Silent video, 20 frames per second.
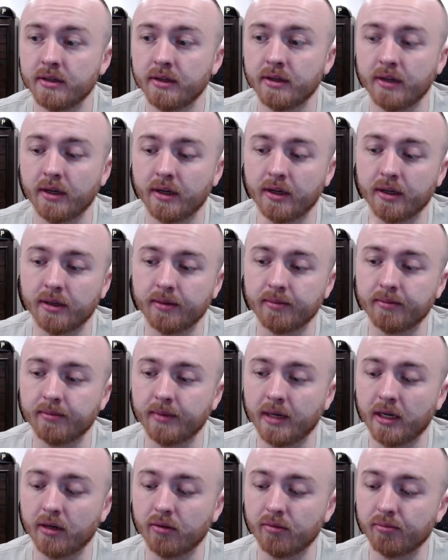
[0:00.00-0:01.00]
out
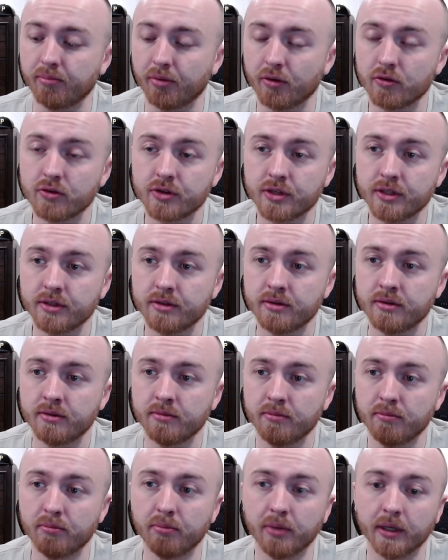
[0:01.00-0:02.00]
in person,
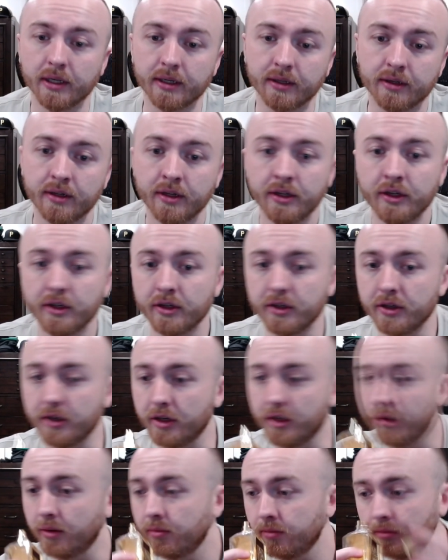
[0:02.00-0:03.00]
but you know,